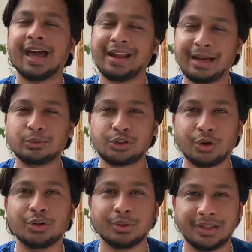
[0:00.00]
and I'm
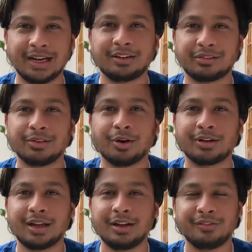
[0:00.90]
sure you'll get a
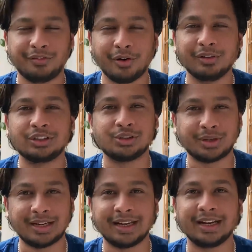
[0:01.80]
slot for which you can